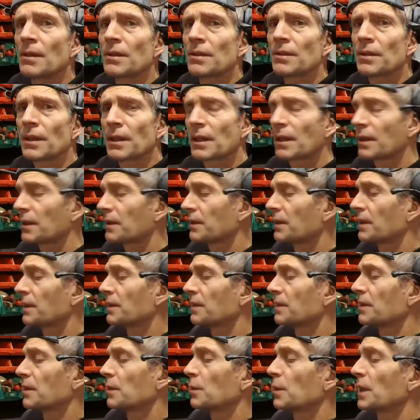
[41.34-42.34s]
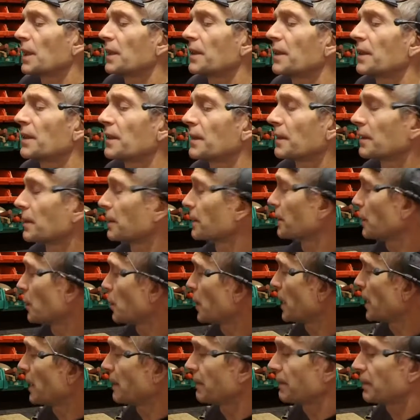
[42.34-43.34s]
So I got this uh, welding
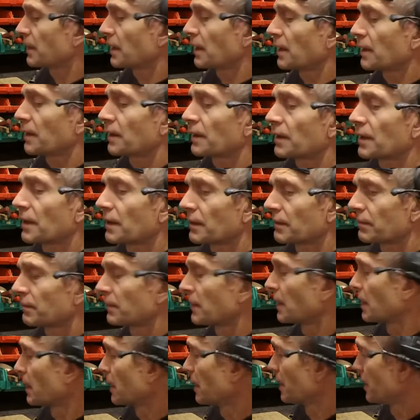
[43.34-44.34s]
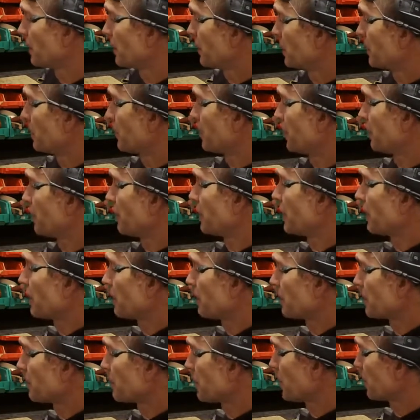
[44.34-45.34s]
away and I retrieved
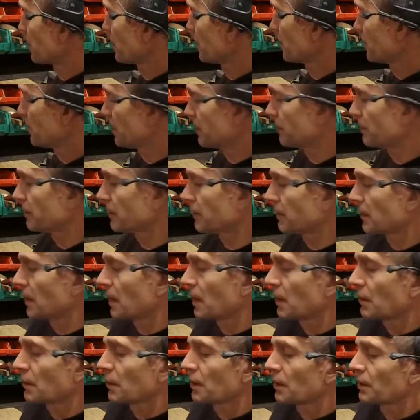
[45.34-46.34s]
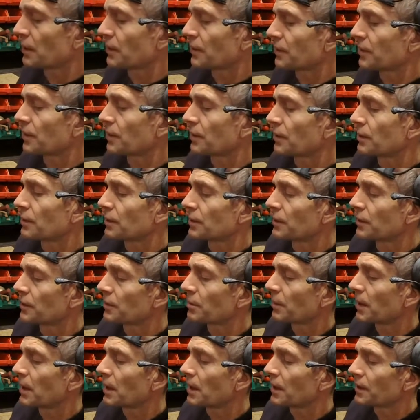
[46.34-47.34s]
the sprocket. I will also use
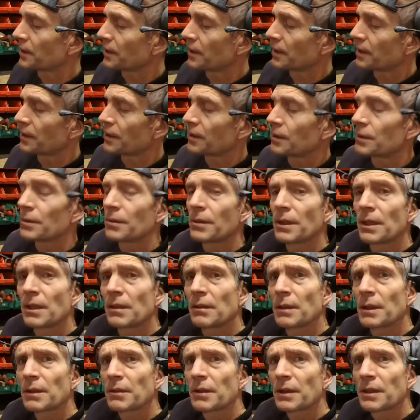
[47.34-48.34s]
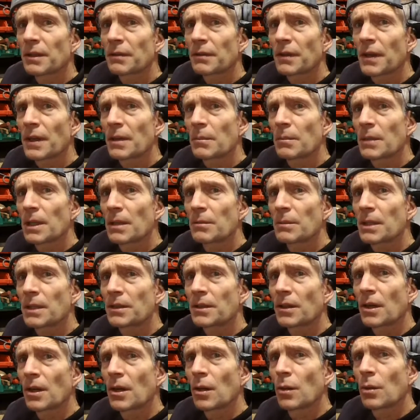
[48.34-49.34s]
my latte to drill a twenty-five
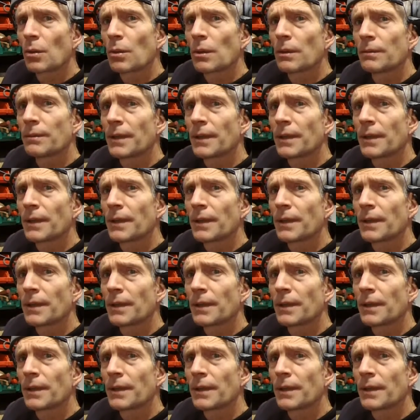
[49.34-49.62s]
millimeter hole